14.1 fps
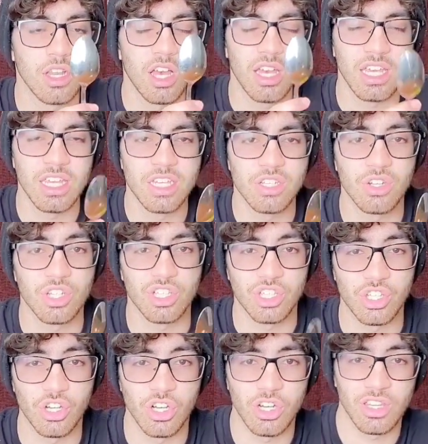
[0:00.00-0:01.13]
lot easier to
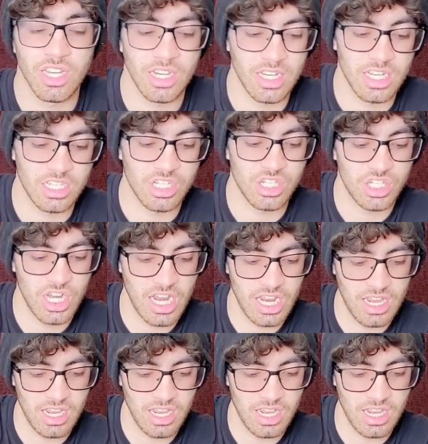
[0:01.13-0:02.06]
stir than it is to shake.